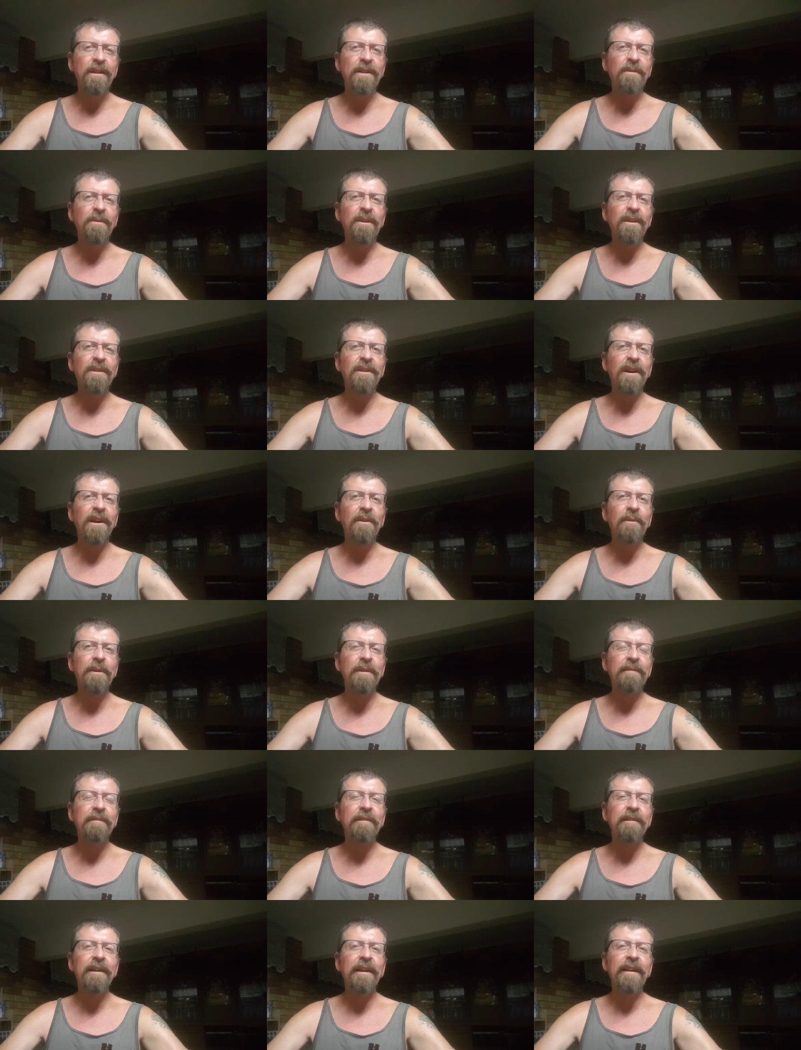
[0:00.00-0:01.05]
The world I would
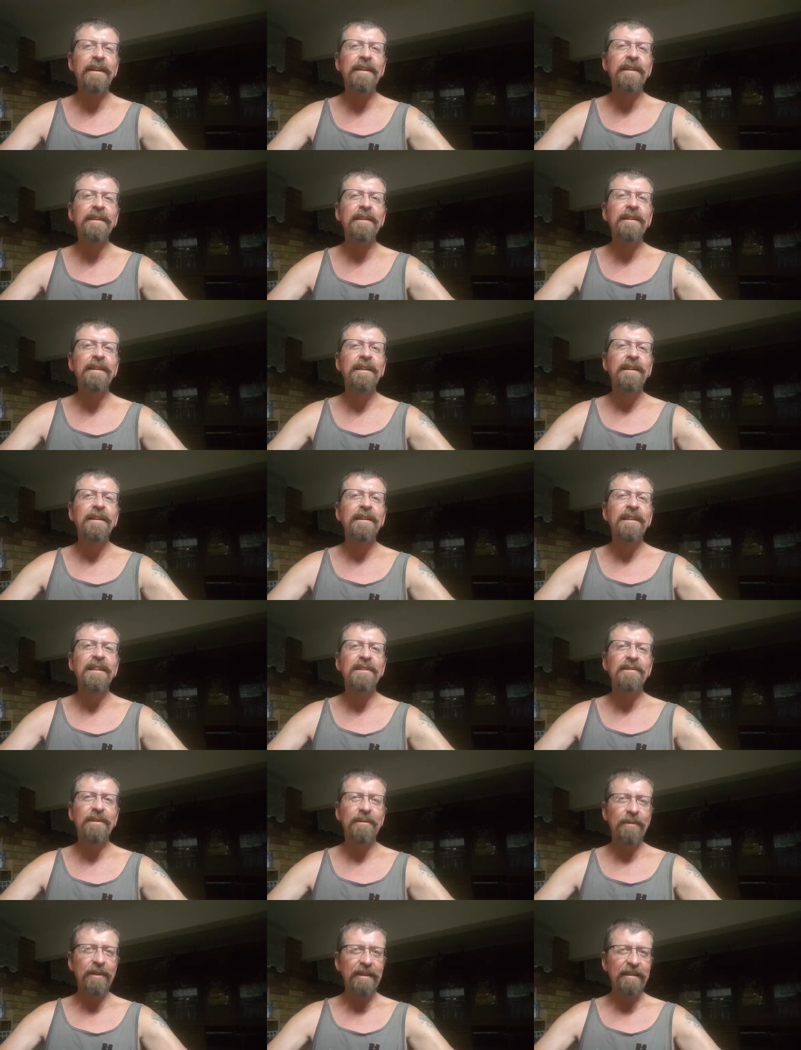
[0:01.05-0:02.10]
have created is
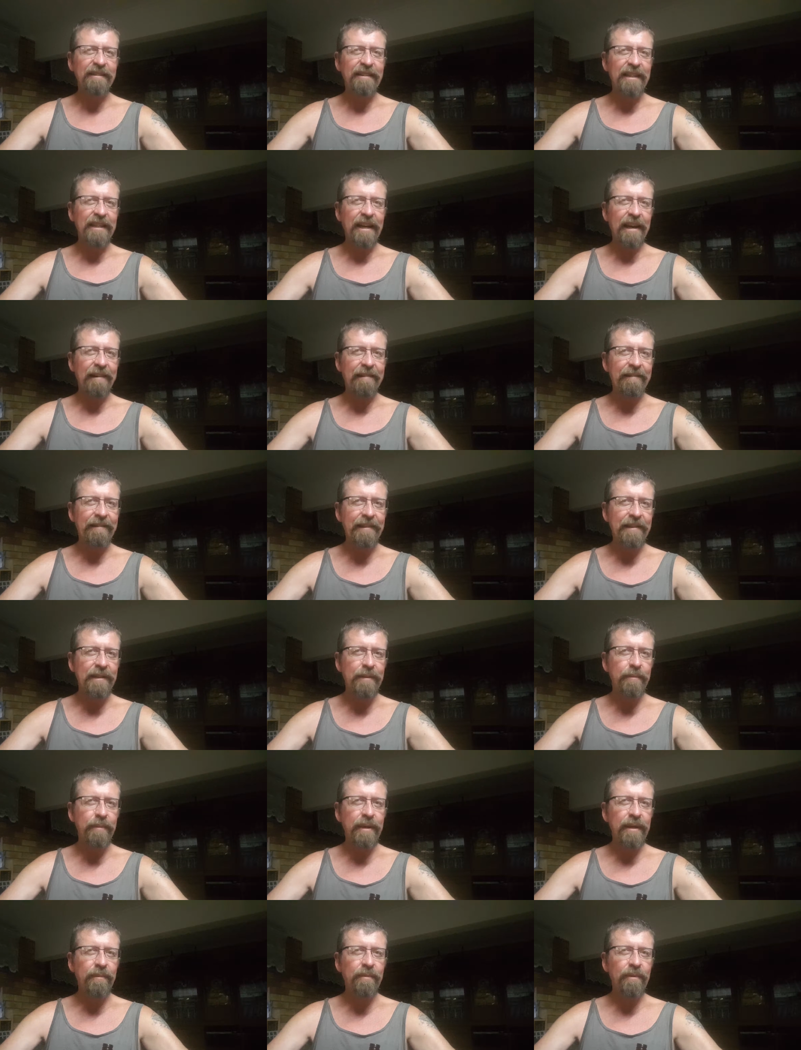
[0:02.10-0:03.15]
one where you encourage
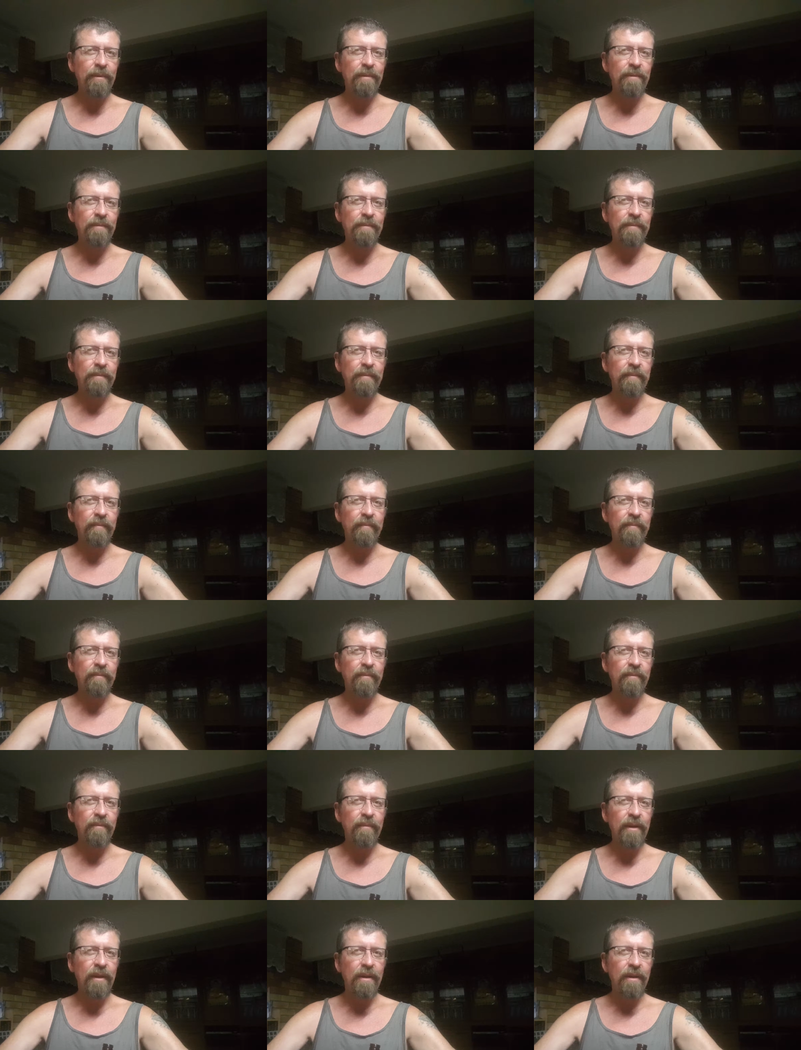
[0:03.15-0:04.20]
people
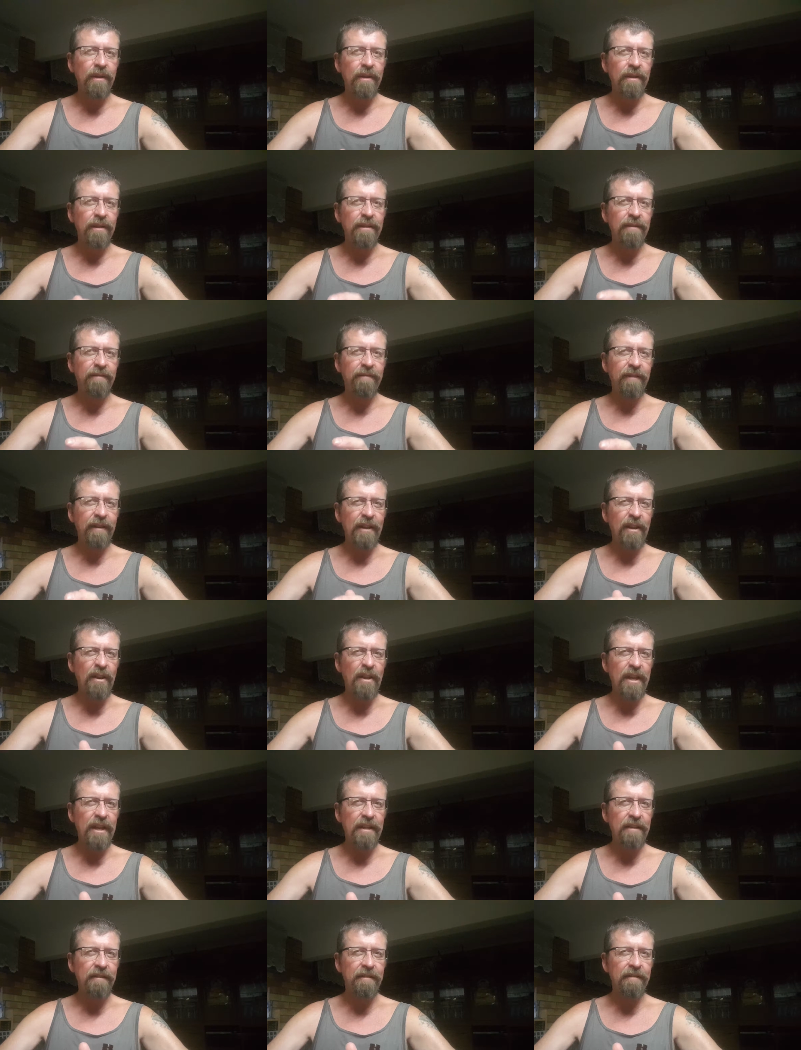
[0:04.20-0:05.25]
to follow
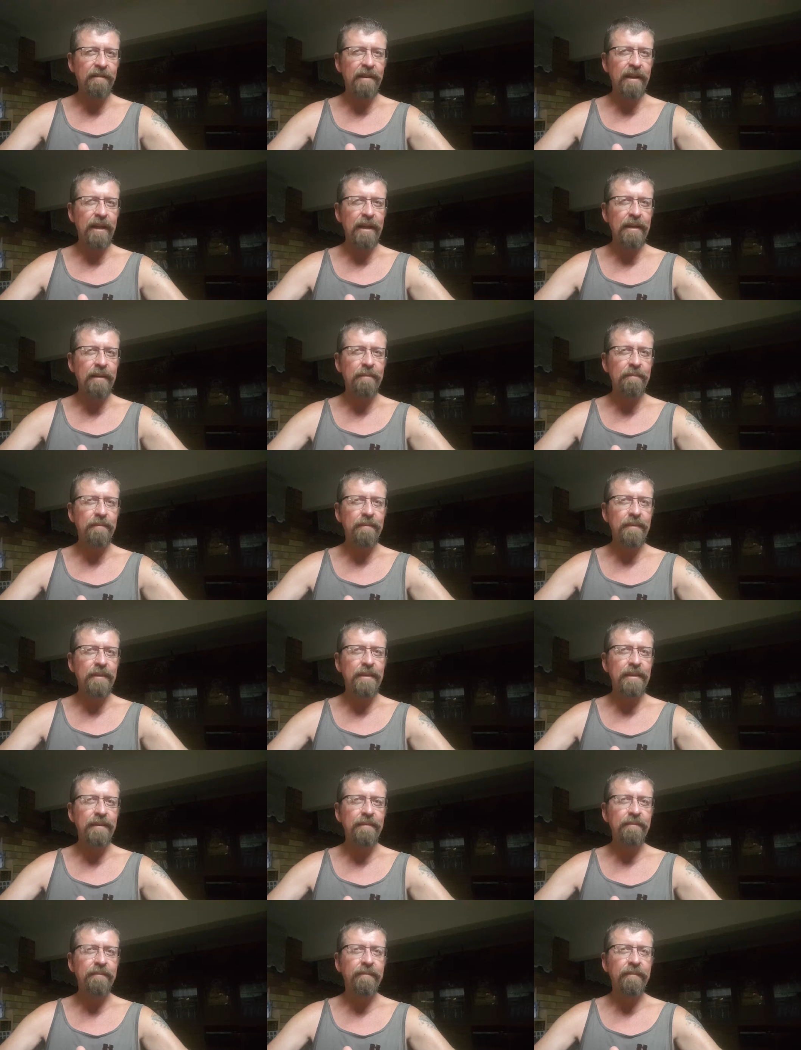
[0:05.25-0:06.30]
their
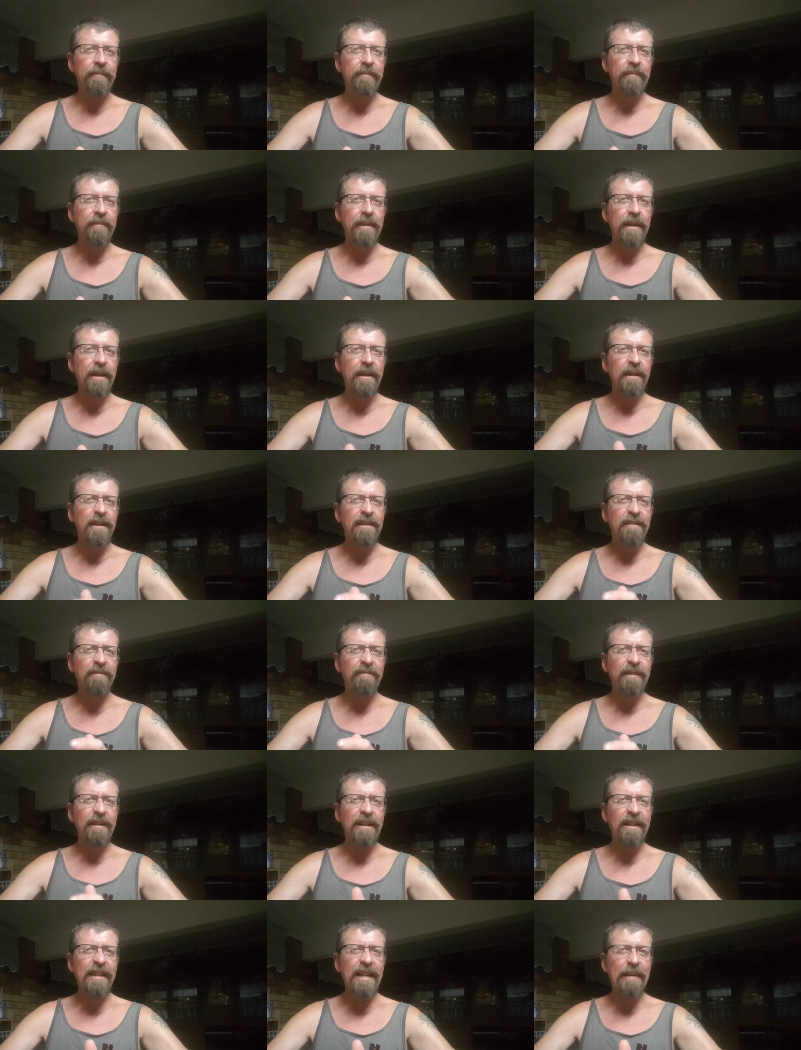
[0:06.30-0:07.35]
dreams, to
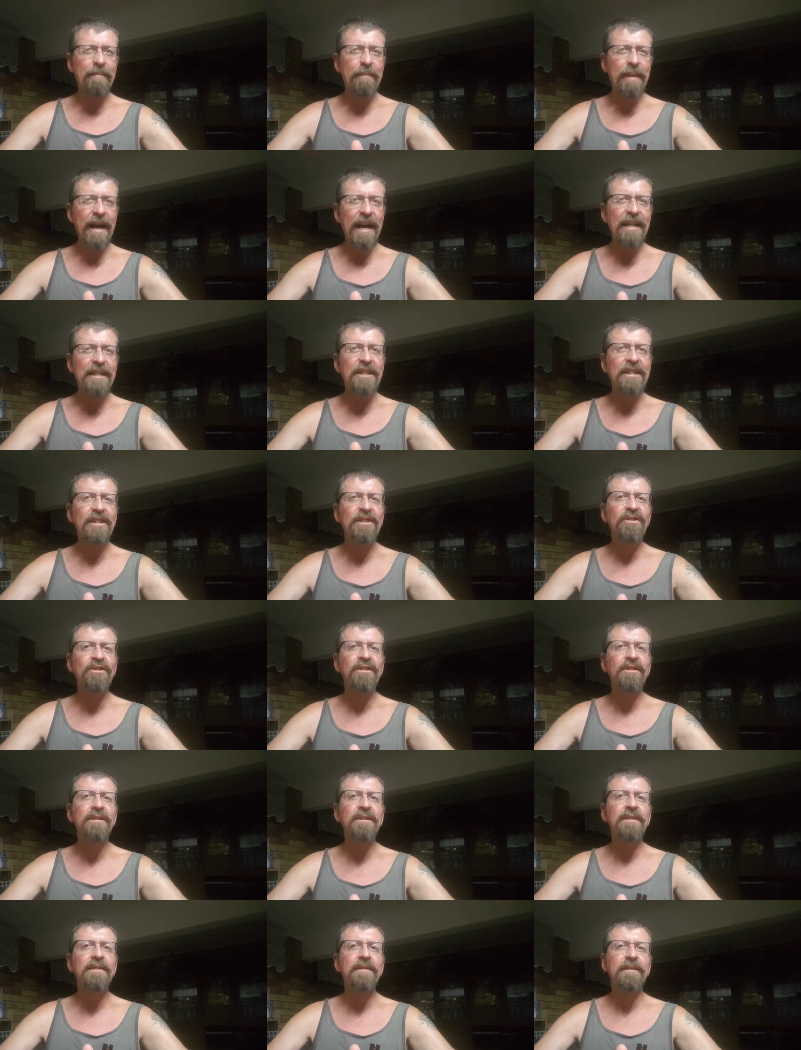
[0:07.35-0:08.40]
follow their
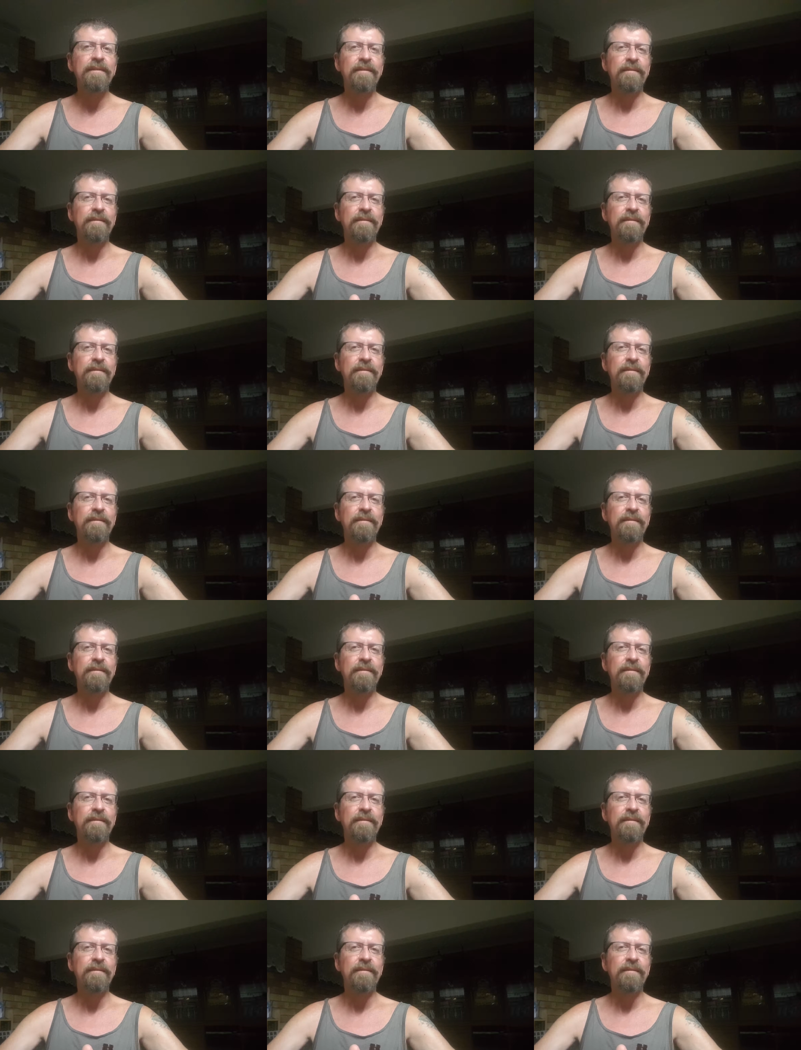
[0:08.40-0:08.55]
passions,